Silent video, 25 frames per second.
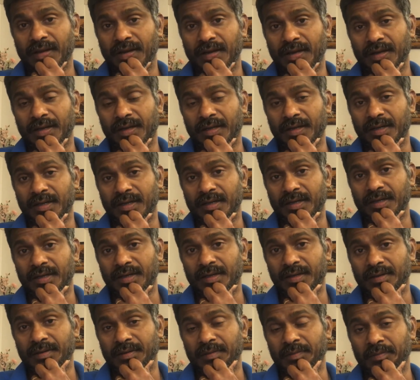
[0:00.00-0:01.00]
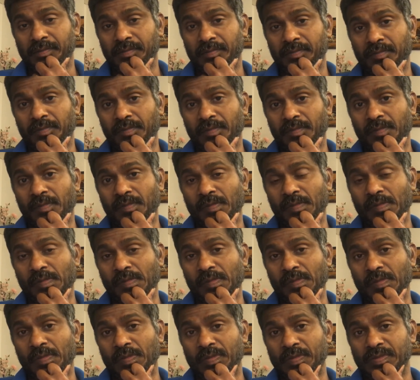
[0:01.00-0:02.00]
so on um,
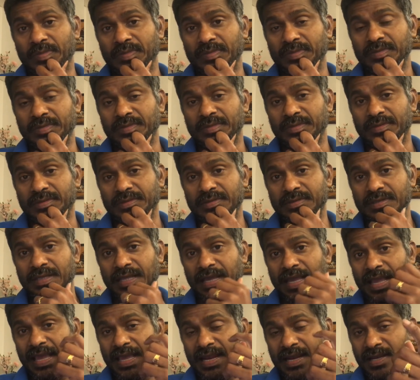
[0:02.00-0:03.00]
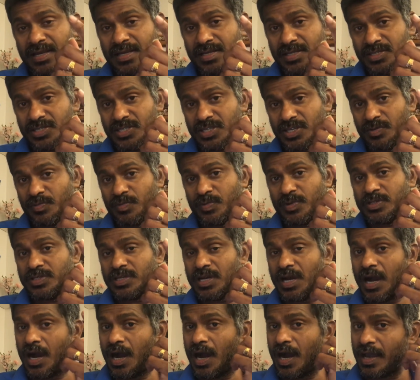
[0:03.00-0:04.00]
the energy which
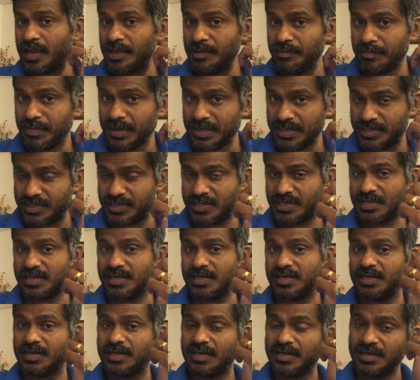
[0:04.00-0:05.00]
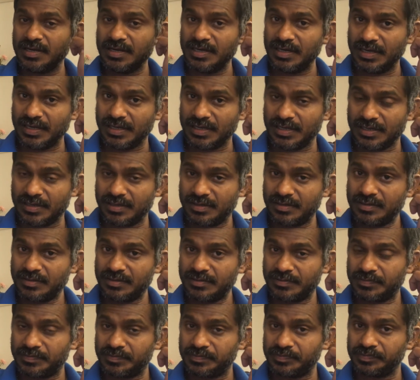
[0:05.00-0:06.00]
i mentioned earlier
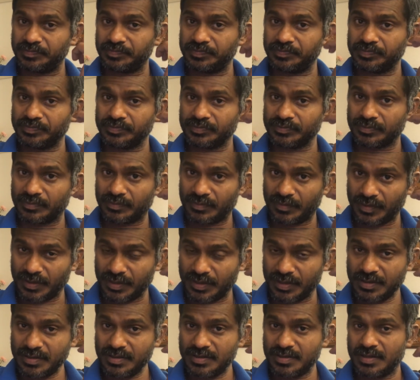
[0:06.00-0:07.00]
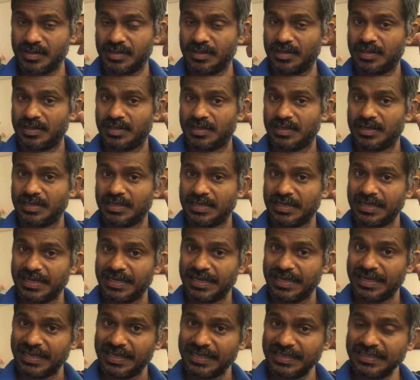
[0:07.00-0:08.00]
yeah
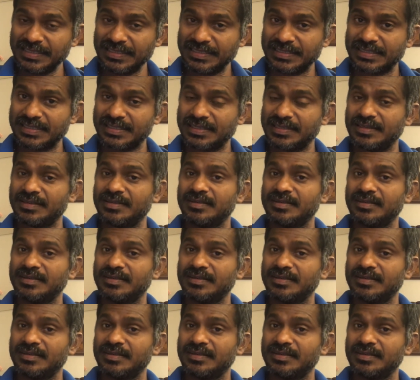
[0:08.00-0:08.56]
is